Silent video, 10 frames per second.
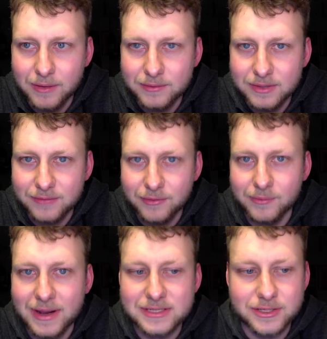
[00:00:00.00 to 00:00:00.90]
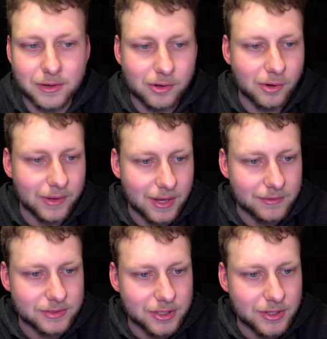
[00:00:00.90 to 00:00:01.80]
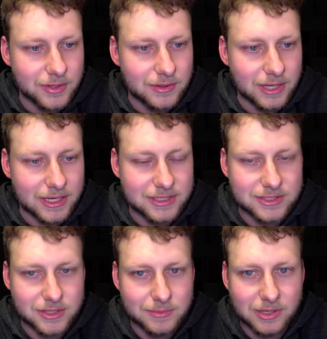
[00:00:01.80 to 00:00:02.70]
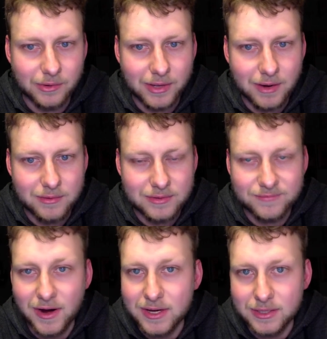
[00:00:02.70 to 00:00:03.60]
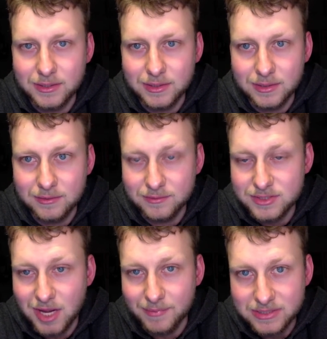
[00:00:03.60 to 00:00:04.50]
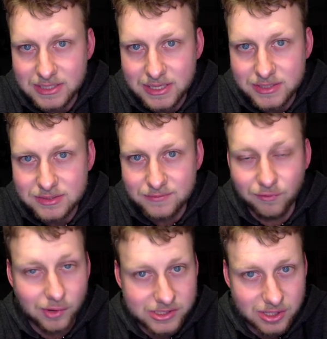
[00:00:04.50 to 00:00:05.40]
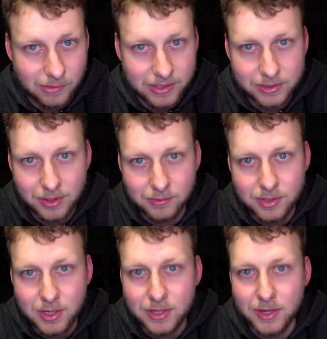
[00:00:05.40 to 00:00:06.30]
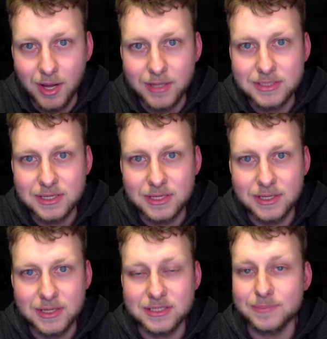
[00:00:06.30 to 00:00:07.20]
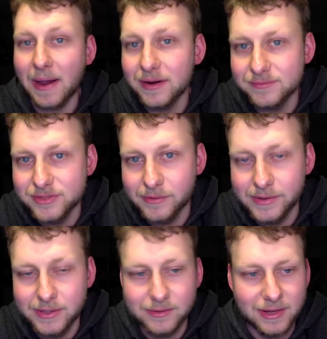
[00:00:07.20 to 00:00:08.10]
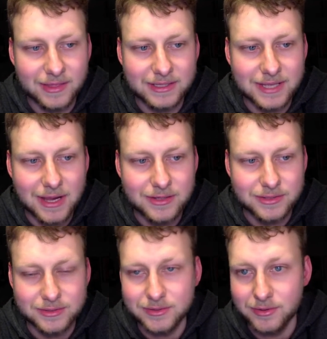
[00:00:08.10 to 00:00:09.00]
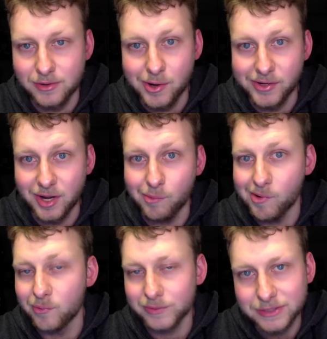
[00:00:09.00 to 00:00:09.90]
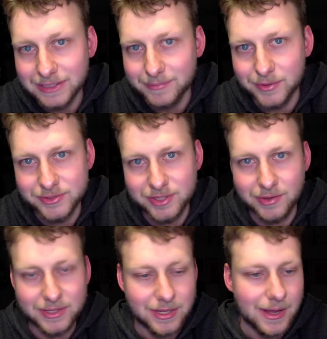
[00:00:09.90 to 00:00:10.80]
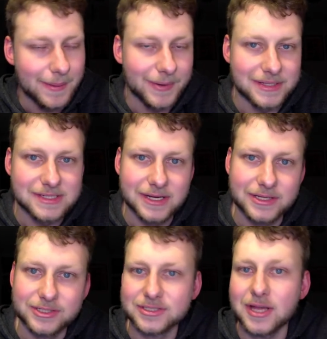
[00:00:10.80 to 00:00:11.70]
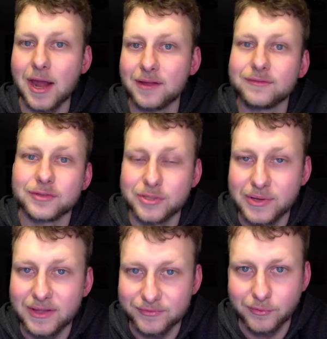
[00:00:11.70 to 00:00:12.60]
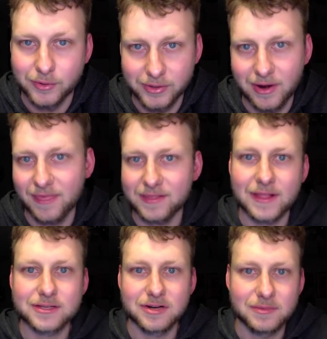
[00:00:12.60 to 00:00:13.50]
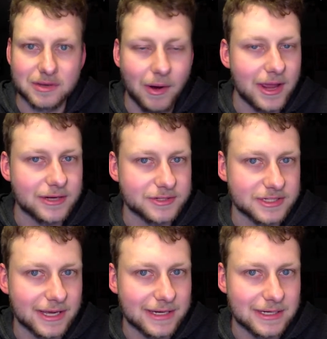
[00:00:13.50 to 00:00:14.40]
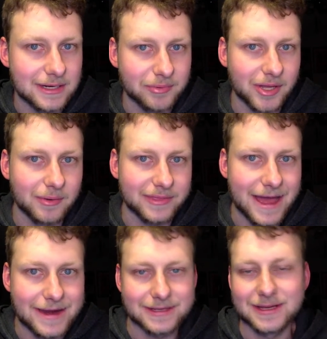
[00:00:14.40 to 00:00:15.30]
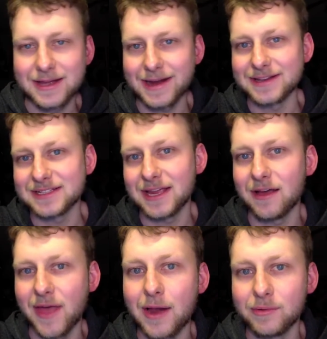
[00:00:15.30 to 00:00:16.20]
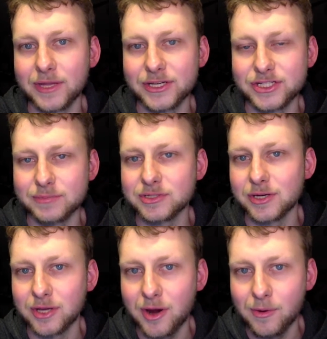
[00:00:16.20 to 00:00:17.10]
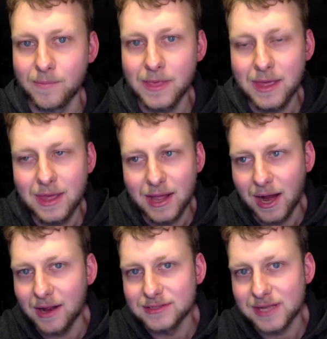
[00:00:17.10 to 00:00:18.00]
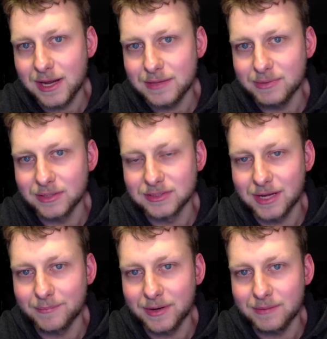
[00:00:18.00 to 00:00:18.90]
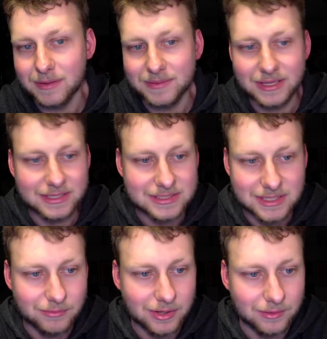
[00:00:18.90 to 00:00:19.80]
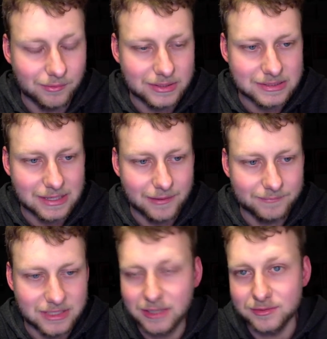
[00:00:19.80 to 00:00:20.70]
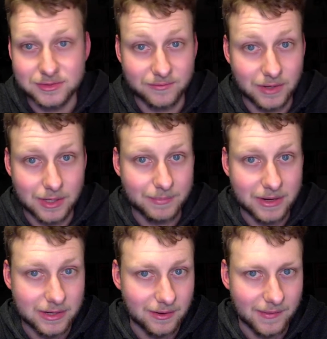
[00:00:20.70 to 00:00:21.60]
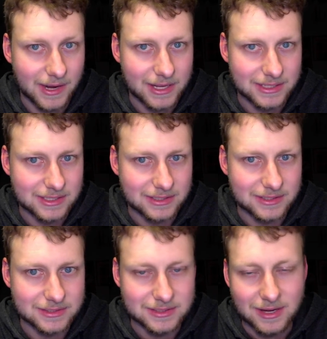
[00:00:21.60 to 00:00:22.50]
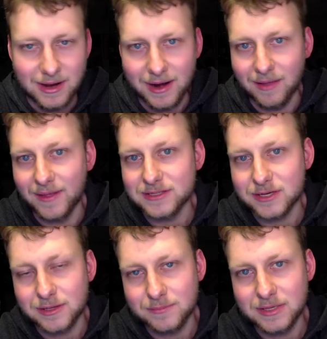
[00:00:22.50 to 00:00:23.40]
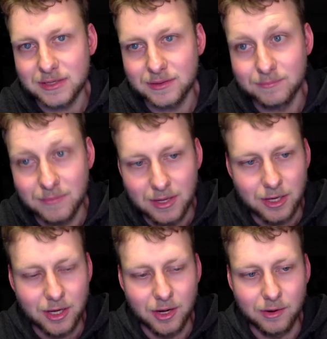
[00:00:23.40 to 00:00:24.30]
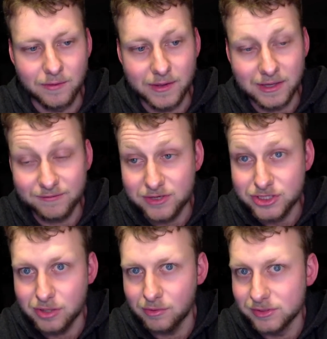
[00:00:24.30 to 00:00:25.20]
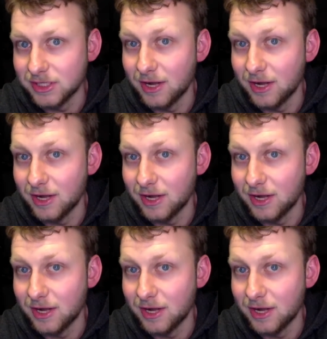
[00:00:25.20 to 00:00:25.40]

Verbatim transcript: out uh, for the rest you know going out like he's going to be going out and fighting and stopping Diaz for Zoe, you know, not uh, in spite of Zoe or anything like that, just or not while worrying about Zoe, but uh, just kind of doing it for her. And I think that's going to be quite an interesting idea to play with that and to see how that relationship's going to go. Has that builds up and maybe see what what um, Diggle's uh, opinion on that idea is and how that's going to be and you know think if this show goes